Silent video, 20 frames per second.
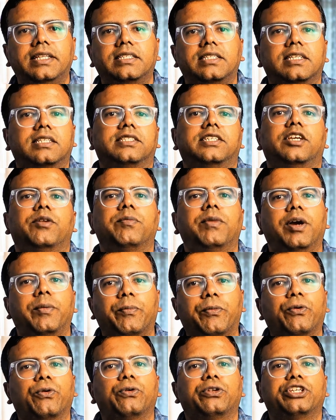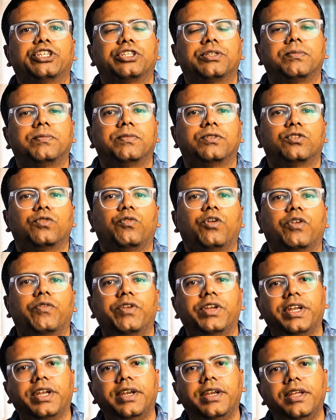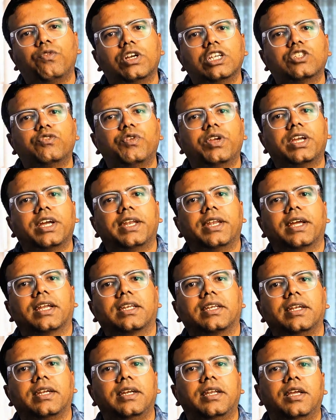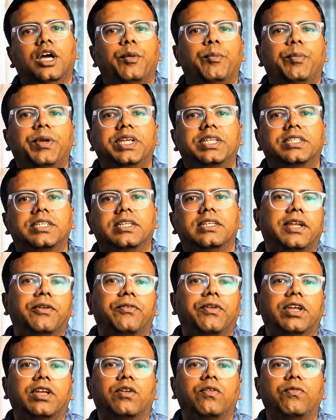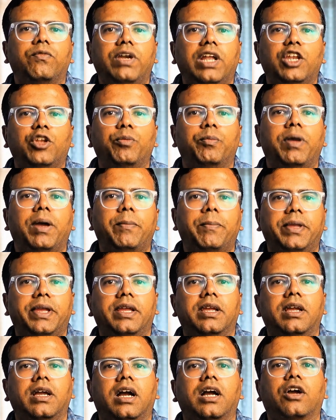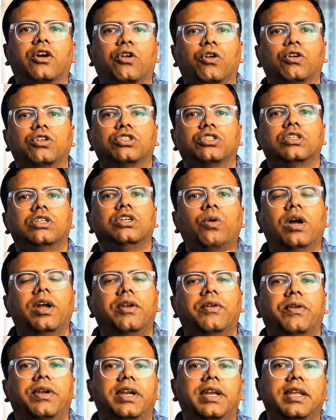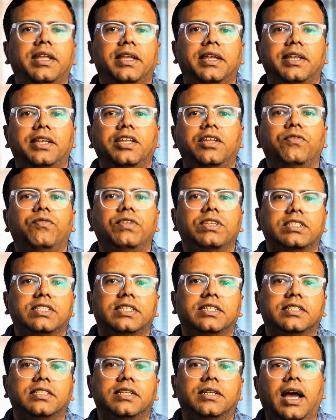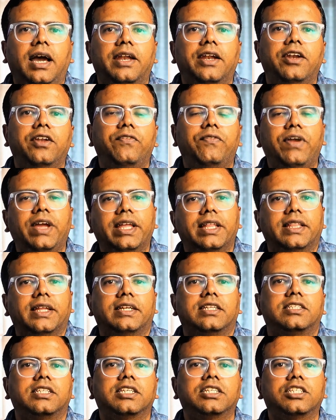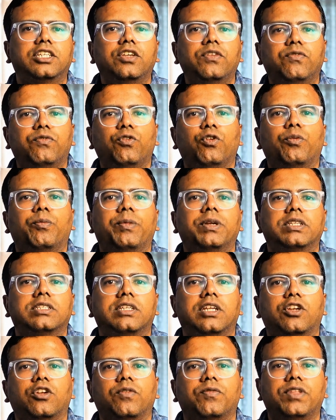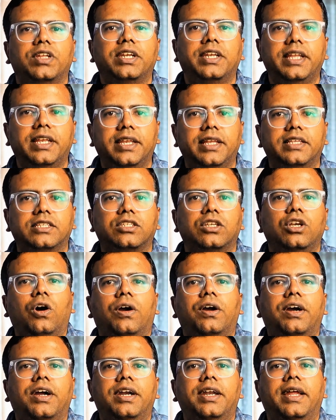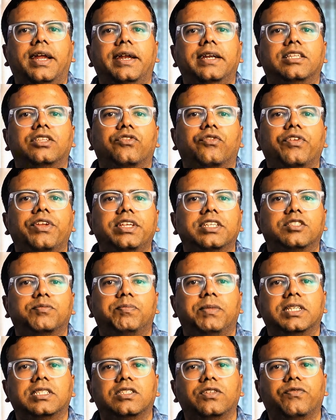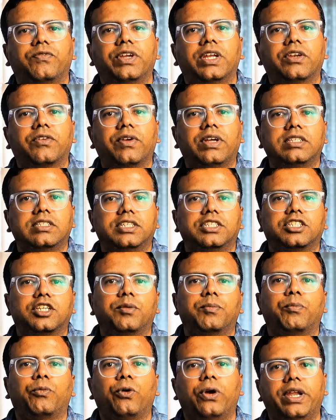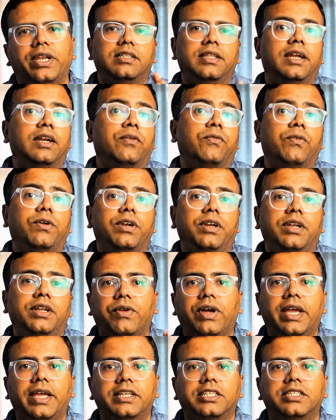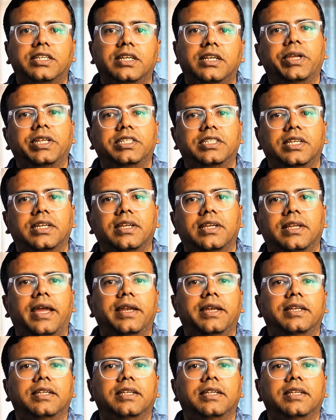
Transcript: Six Sigma approach. So what we did, first we conducted a patient-centric value mapping across 200 ED visits, identifying that 64% of the delays occurred at 3 specific transition points that were triage, imaging, and